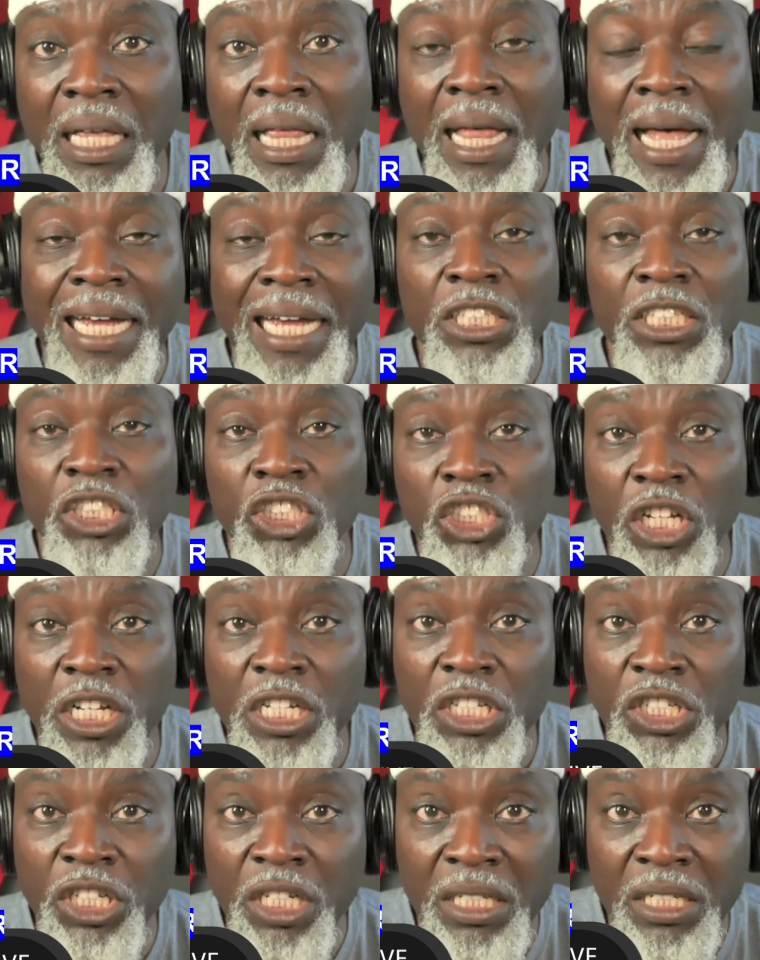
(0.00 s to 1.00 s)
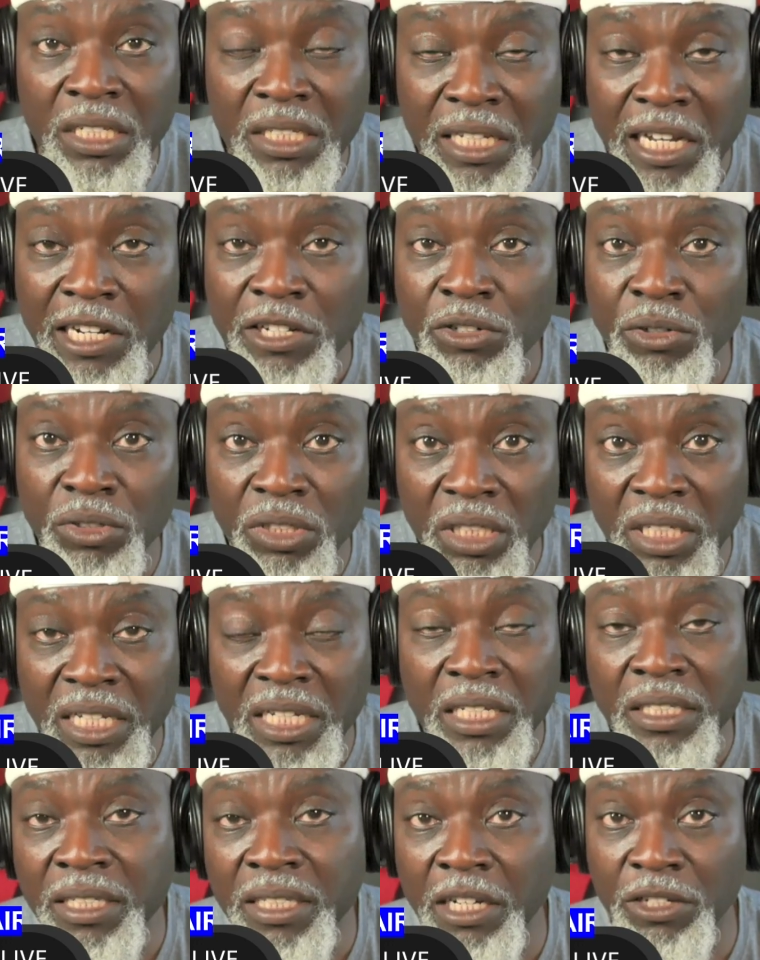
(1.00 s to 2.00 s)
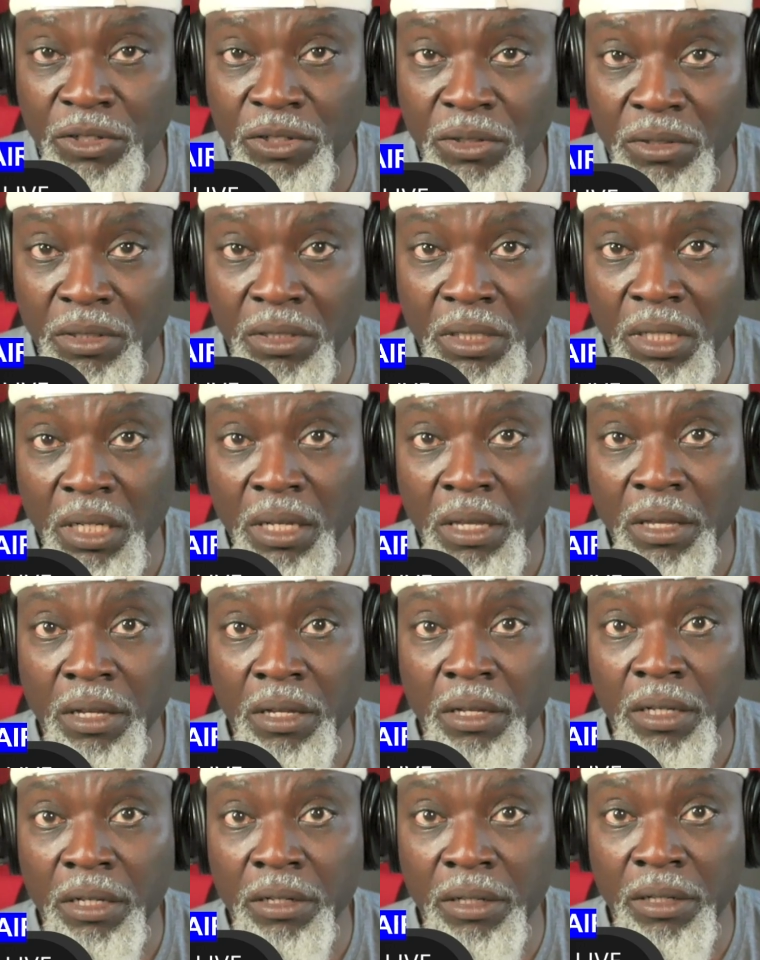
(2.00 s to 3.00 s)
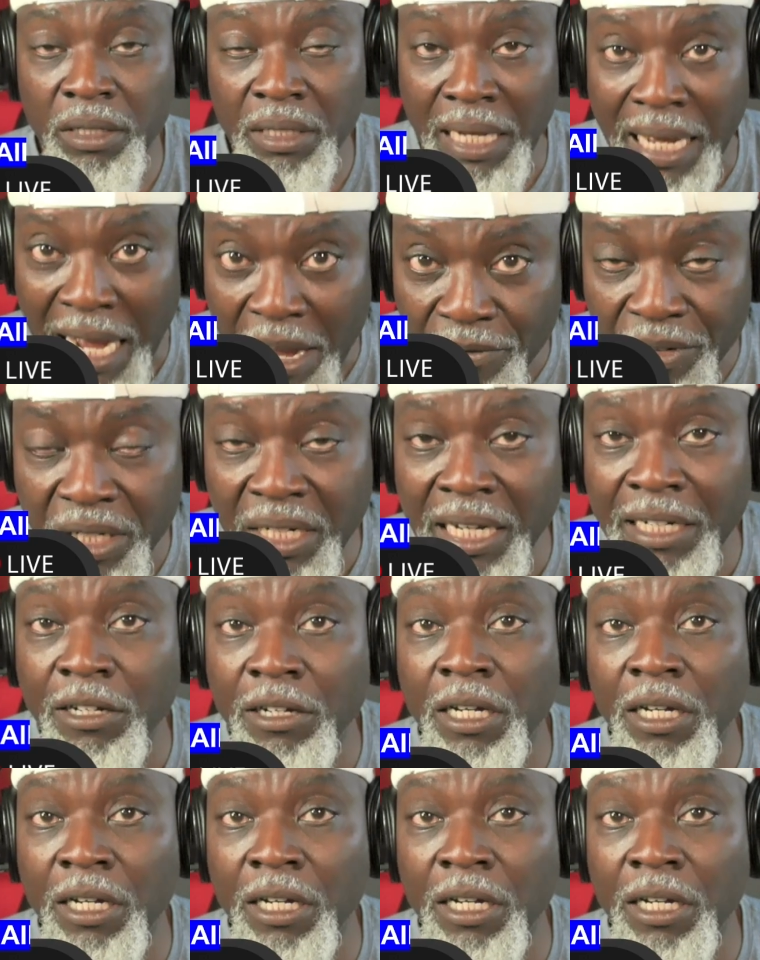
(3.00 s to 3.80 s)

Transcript: and changing sections, key sections, having an